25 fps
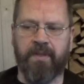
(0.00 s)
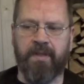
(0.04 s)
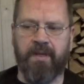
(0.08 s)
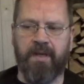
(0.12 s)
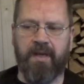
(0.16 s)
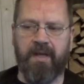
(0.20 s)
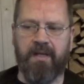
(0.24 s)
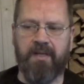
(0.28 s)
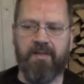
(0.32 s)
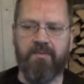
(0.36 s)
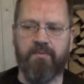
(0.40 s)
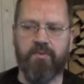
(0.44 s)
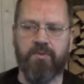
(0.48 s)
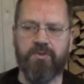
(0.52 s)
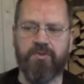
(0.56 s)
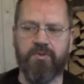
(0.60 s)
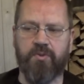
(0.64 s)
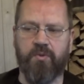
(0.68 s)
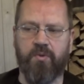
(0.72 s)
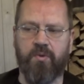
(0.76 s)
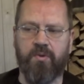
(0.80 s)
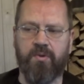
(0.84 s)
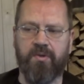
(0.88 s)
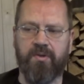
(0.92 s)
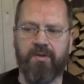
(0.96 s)
And it was
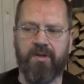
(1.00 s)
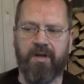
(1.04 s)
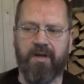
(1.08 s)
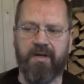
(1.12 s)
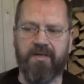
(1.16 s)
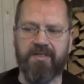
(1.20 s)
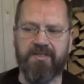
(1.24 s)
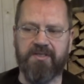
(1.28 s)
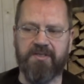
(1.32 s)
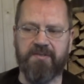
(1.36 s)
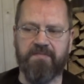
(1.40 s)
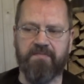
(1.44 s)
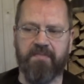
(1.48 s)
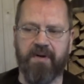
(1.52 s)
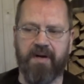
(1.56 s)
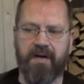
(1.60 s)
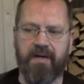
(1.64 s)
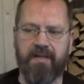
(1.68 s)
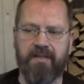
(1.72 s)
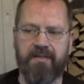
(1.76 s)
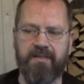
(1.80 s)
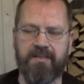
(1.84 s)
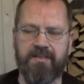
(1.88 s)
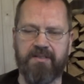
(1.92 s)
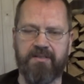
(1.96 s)
organized
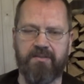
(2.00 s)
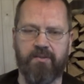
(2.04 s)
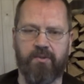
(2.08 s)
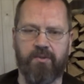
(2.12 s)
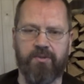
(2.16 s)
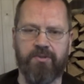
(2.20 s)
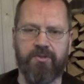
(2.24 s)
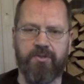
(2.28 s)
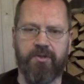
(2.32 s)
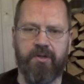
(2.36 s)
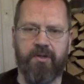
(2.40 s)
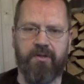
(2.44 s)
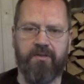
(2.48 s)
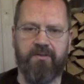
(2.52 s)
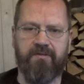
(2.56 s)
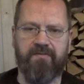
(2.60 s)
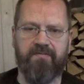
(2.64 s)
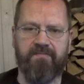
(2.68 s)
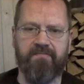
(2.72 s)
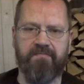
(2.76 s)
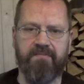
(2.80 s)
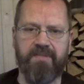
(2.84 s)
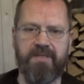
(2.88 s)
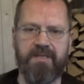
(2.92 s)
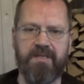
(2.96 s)
by this
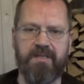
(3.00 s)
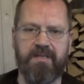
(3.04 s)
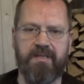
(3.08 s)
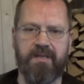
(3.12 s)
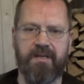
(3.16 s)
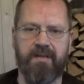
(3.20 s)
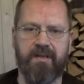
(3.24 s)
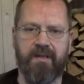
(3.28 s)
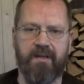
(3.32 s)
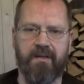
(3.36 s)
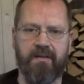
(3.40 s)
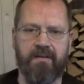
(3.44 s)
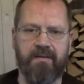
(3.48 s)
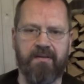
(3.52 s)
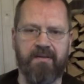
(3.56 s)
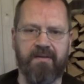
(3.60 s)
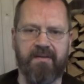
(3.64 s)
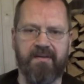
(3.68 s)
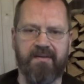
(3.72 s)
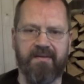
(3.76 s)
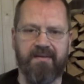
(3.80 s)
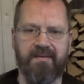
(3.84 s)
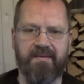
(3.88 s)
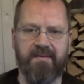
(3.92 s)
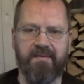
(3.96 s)
alternative media
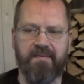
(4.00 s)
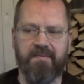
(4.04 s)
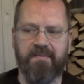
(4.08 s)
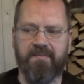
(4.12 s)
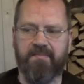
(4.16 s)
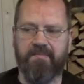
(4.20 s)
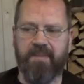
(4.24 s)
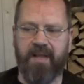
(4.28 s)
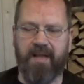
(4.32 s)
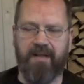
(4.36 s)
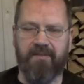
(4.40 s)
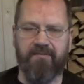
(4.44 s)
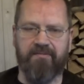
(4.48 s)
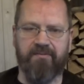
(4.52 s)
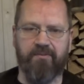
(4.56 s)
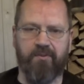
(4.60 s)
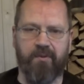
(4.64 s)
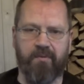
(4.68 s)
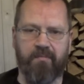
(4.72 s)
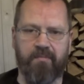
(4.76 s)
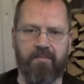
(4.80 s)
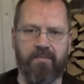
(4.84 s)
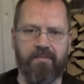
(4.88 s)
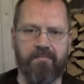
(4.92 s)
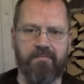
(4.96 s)

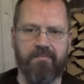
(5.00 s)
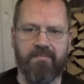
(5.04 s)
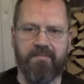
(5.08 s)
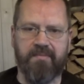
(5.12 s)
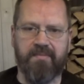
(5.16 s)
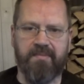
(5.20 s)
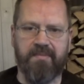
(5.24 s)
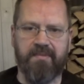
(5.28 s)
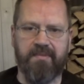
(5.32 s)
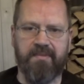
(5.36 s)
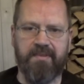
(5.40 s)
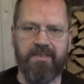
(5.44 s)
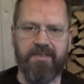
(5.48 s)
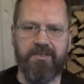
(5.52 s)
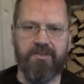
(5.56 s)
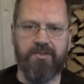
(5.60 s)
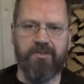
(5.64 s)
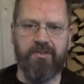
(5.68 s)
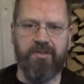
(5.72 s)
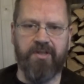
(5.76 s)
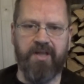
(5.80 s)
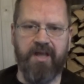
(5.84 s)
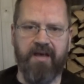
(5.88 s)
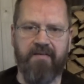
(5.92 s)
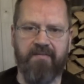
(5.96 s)
platform. This
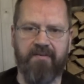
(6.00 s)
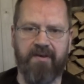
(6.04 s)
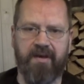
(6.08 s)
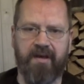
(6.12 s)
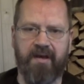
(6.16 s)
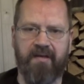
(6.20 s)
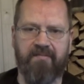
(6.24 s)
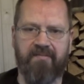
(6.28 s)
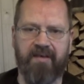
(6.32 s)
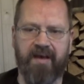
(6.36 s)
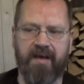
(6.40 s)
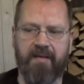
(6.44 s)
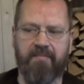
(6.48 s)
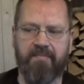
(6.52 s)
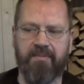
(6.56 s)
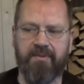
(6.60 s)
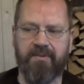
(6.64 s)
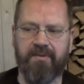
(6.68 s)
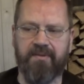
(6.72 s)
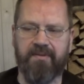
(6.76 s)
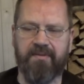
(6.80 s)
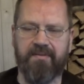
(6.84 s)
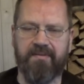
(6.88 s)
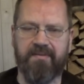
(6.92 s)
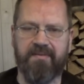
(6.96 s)
could never have
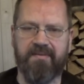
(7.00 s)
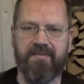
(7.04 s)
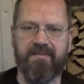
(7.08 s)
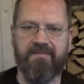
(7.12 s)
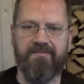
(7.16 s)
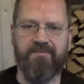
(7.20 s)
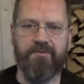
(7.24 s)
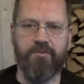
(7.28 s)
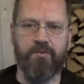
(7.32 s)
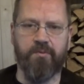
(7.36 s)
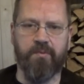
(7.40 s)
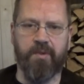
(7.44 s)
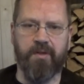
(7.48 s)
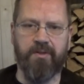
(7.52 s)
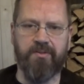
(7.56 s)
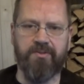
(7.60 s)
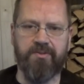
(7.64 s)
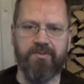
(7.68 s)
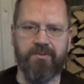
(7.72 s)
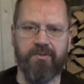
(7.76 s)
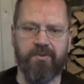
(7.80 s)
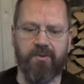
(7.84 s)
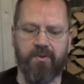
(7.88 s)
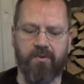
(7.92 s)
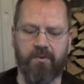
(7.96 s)
happened a few
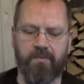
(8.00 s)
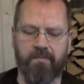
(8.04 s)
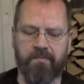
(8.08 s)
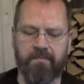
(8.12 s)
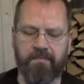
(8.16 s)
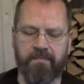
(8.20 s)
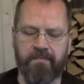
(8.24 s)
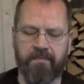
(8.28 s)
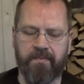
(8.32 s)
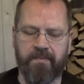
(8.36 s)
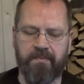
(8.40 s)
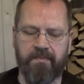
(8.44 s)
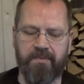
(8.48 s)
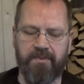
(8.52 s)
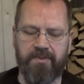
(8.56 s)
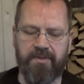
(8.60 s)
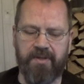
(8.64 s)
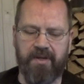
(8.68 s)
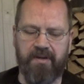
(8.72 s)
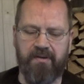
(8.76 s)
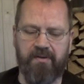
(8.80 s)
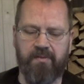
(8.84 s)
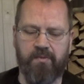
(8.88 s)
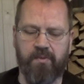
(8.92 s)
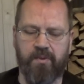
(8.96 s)
months ago. But
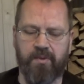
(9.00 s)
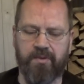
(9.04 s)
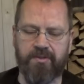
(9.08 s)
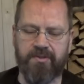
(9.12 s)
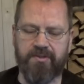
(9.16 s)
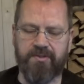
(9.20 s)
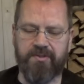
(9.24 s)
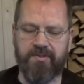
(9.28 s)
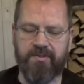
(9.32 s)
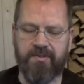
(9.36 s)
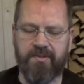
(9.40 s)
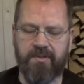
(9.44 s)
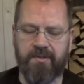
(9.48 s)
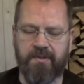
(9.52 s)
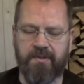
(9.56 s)
there he was.